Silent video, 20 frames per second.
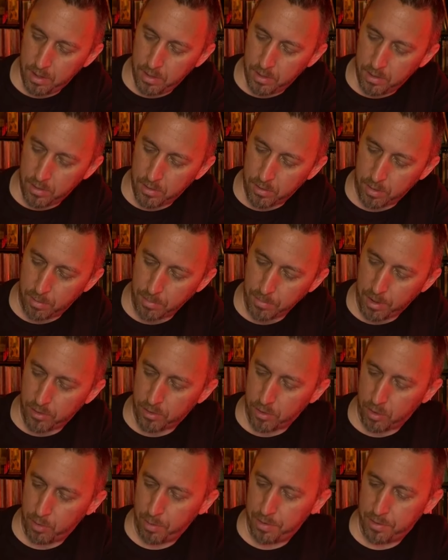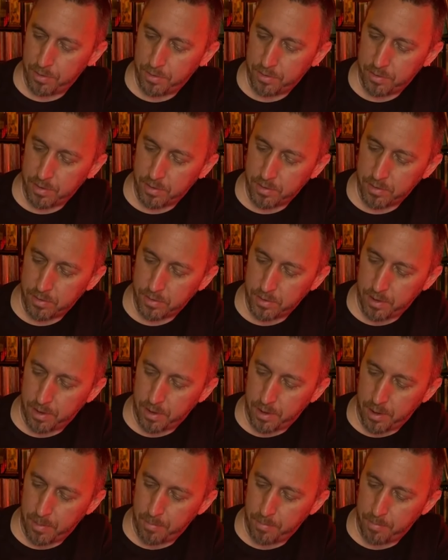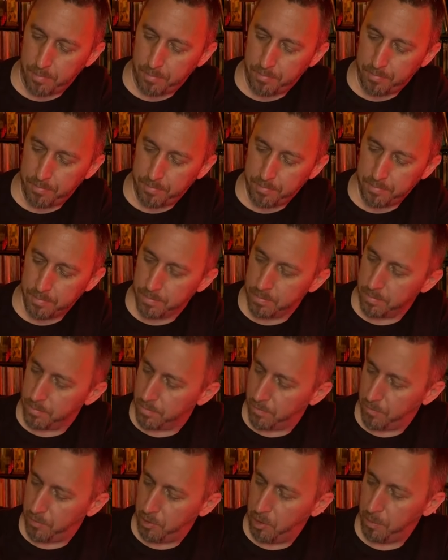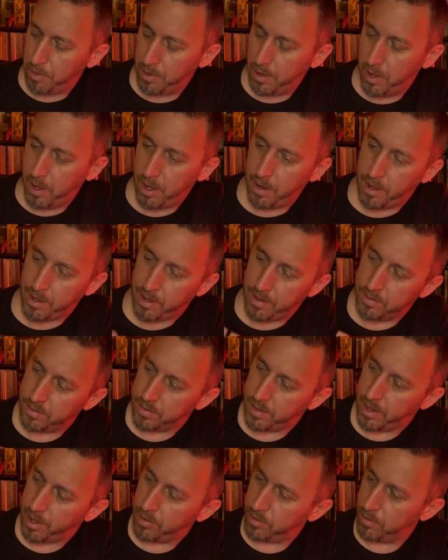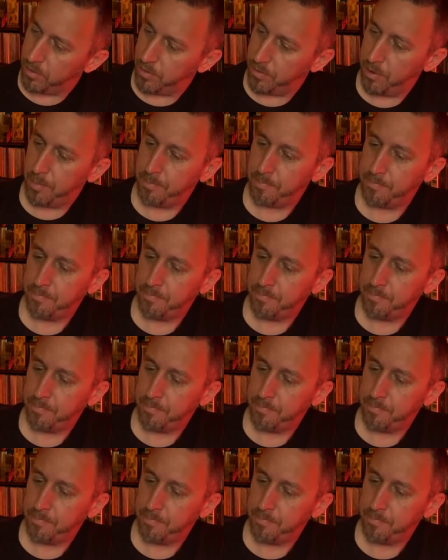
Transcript: So I'm not sure what this is, um, film or not. I guess it's actually a film.